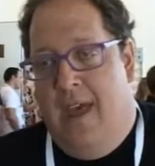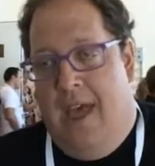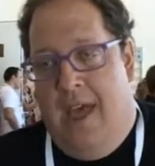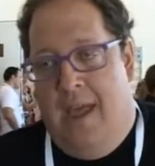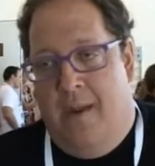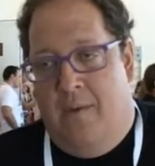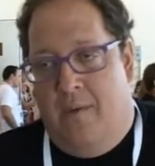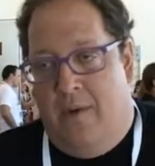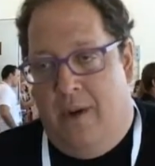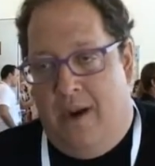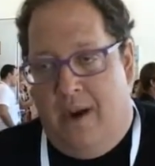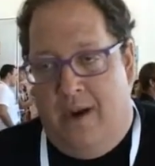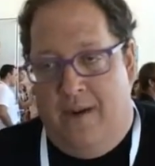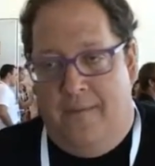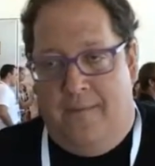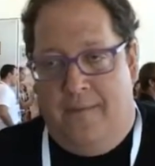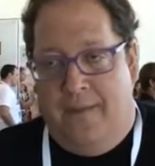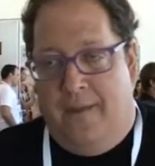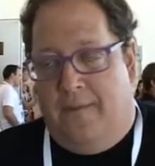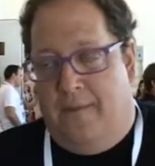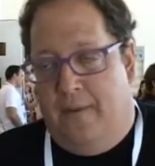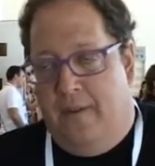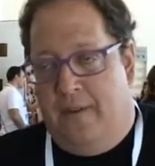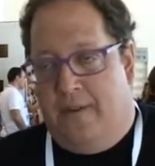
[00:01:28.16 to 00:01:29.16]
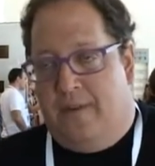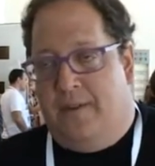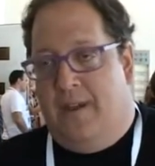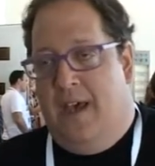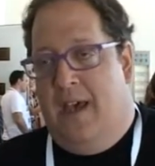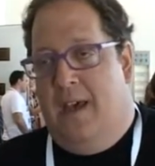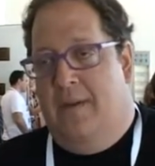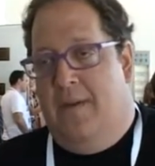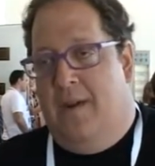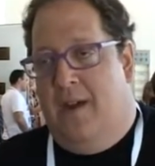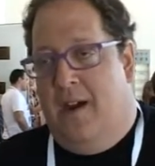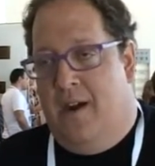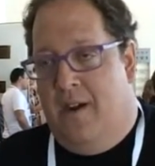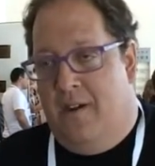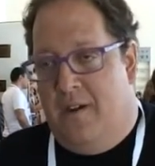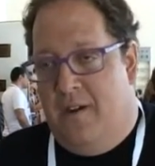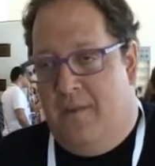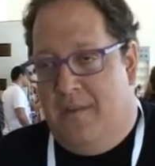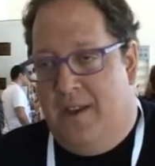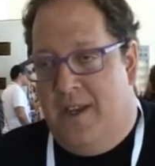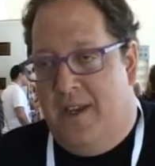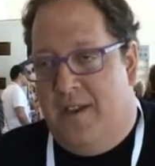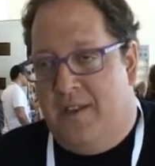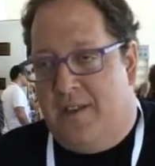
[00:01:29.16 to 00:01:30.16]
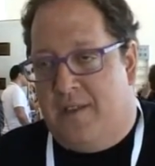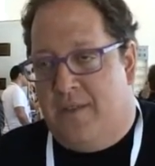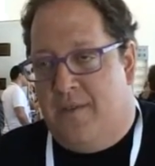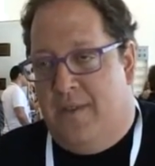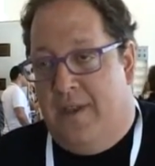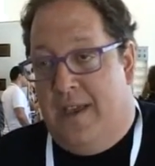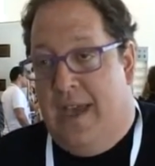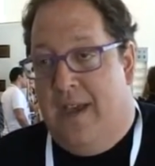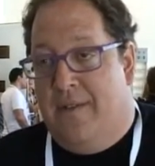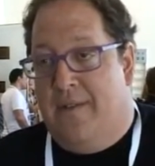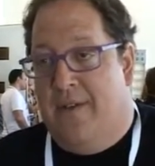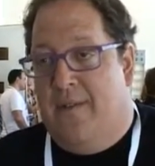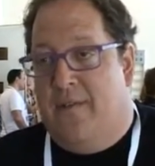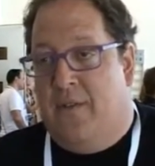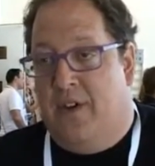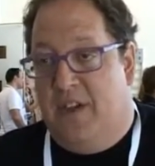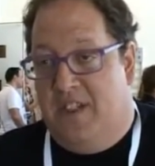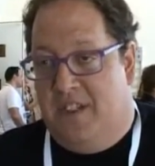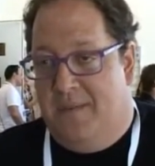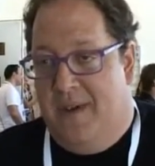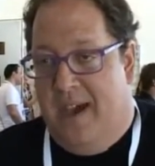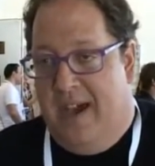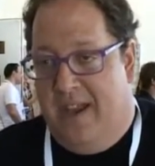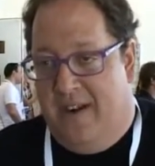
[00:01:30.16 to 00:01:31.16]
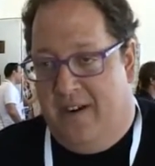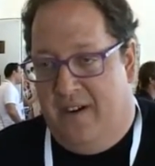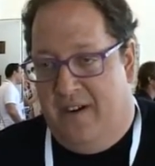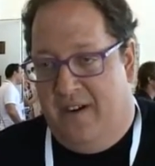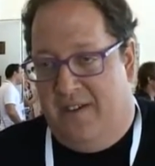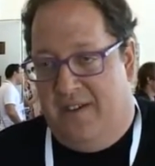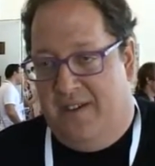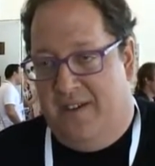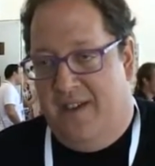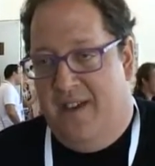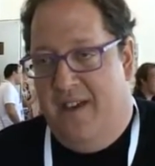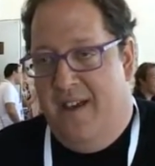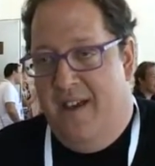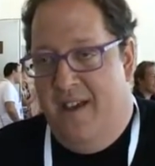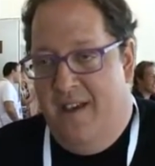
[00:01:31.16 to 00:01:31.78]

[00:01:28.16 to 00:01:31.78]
and where for the first time in our human history every voice matters.